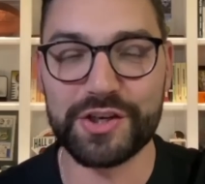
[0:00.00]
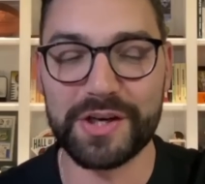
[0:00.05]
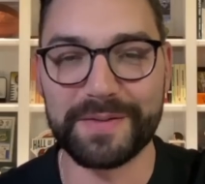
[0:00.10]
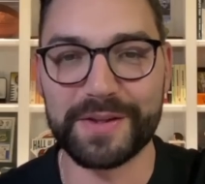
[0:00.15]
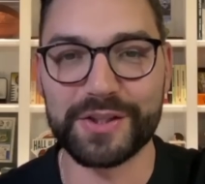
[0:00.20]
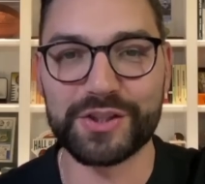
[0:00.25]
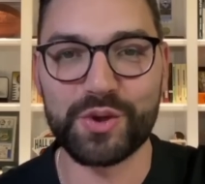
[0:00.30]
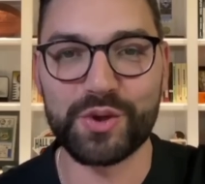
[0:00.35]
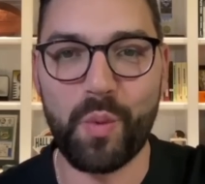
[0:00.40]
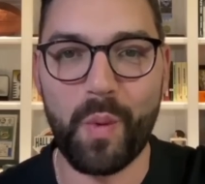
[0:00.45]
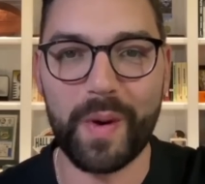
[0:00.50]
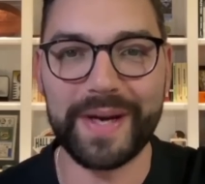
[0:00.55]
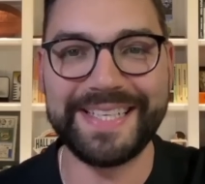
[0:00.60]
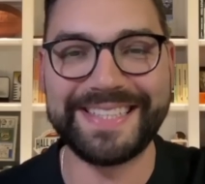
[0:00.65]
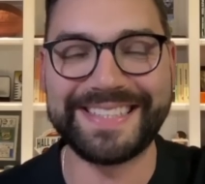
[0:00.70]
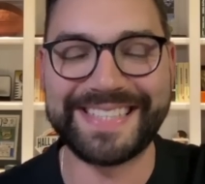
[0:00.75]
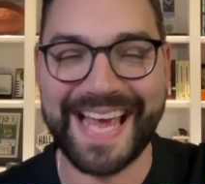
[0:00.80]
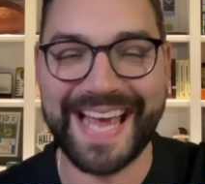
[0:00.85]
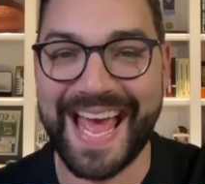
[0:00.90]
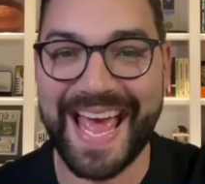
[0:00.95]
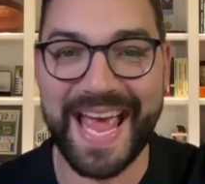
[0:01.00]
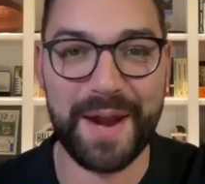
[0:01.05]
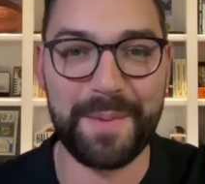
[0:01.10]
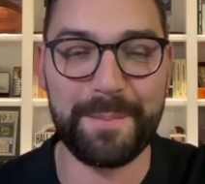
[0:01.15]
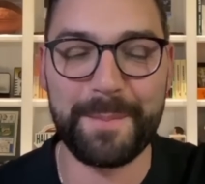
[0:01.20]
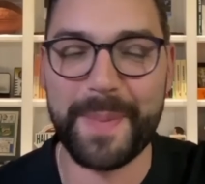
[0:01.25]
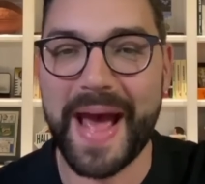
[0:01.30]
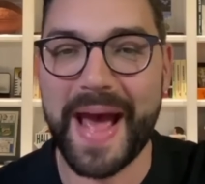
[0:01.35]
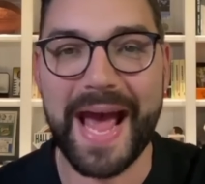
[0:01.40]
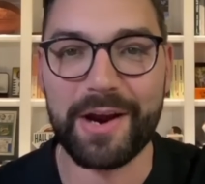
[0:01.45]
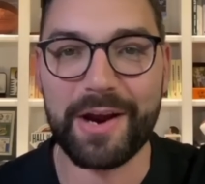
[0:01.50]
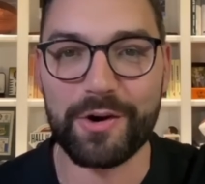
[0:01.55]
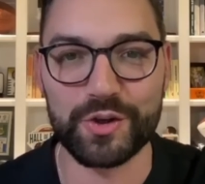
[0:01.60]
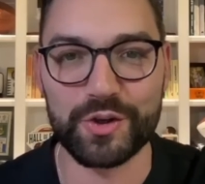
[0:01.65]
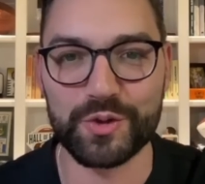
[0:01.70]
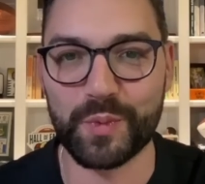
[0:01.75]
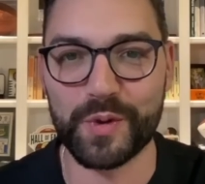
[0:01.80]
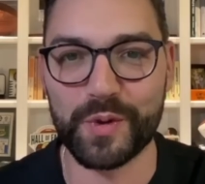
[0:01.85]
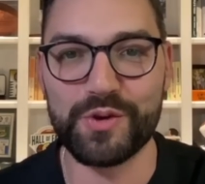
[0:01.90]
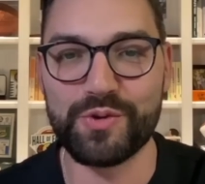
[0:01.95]
of the 2010
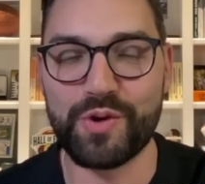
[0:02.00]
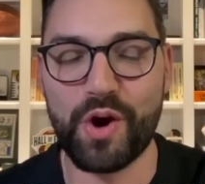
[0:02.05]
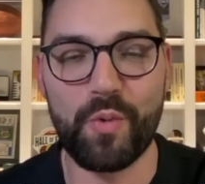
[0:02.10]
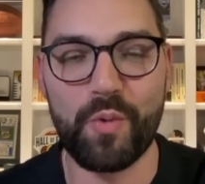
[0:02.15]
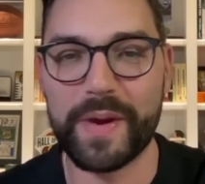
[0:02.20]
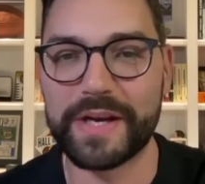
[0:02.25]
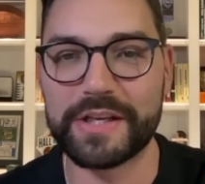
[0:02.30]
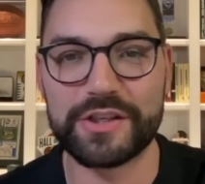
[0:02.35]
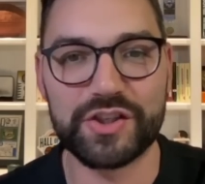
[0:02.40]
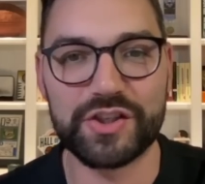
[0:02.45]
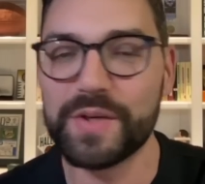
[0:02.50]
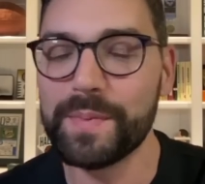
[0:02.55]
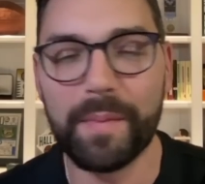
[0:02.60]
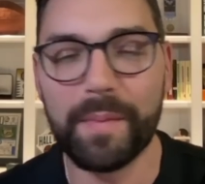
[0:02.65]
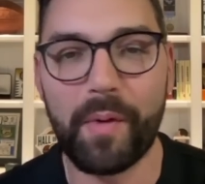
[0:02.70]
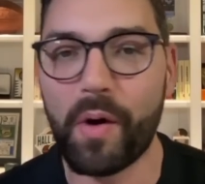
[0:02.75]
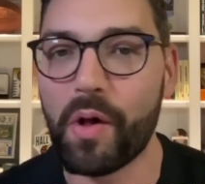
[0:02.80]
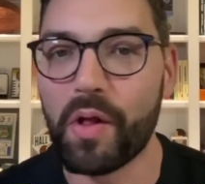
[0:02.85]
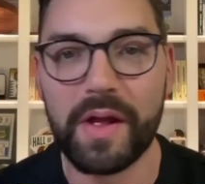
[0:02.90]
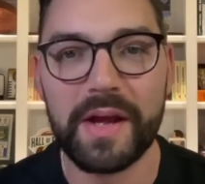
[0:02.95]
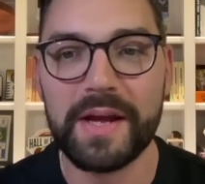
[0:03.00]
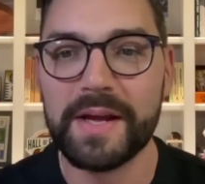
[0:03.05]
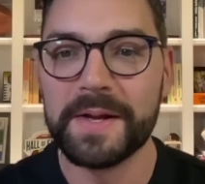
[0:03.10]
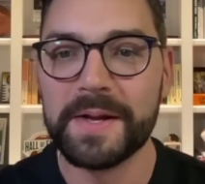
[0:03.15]
Packers where you go win a Super Bowl.